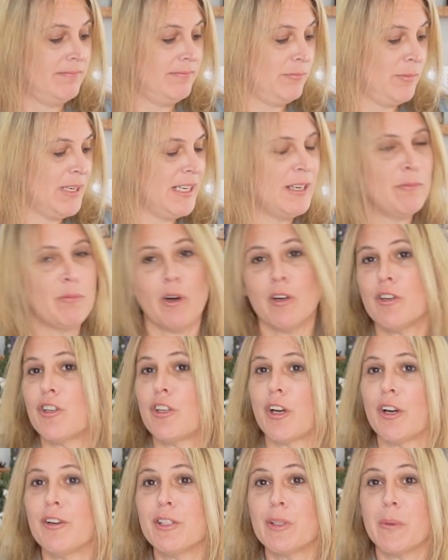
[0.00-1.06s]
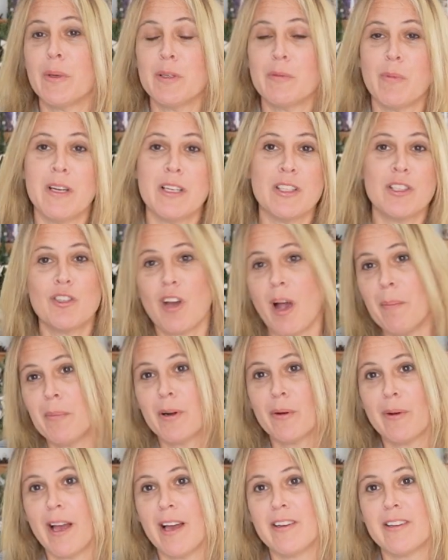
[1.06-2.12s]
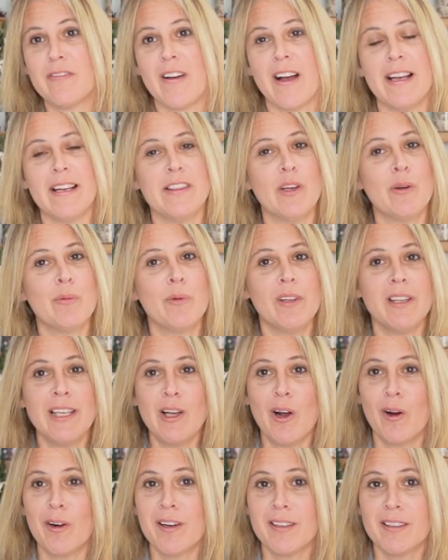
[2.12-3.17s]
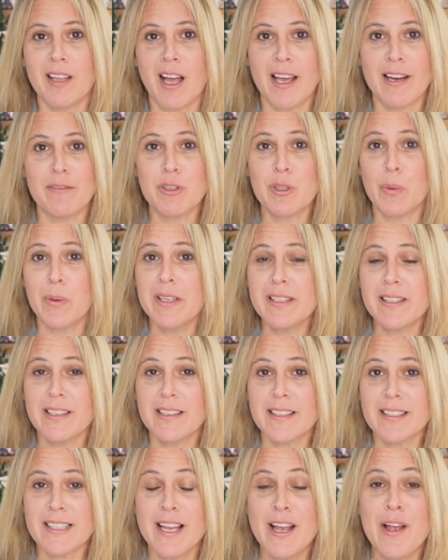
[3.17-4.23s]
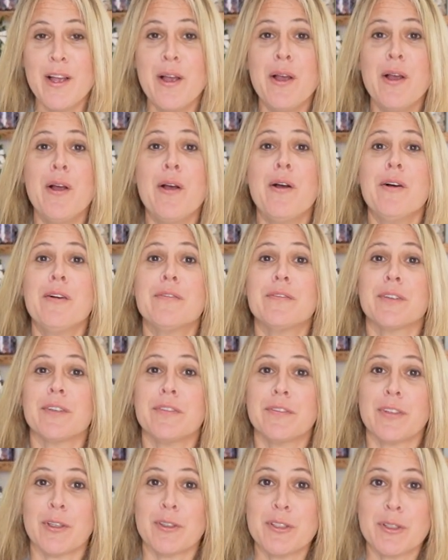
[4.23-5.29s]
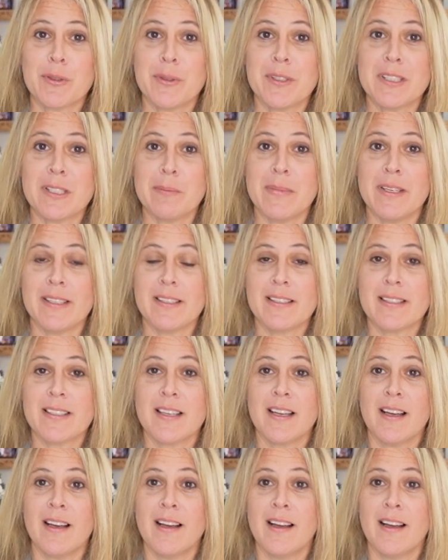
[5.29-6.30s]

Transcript: we weren't sure, so we went shopping around to find. There really aren't a lot of choices for first Christmas